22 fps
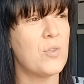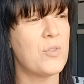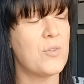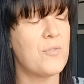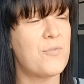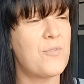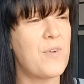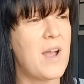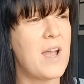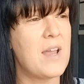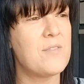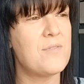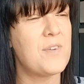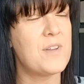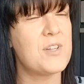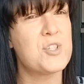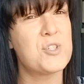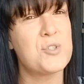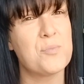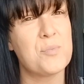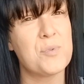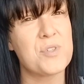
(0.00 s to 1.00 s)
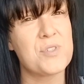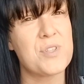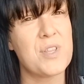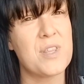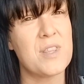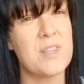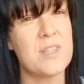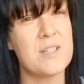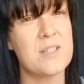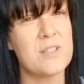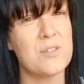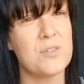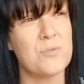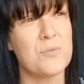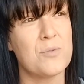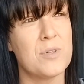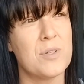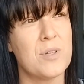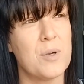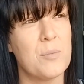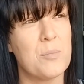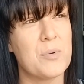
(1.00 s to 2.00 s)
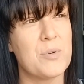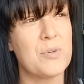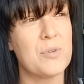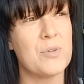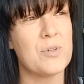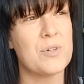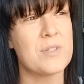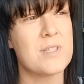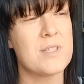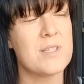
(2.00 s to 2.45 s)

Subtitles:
fried vegetables that they do abroad.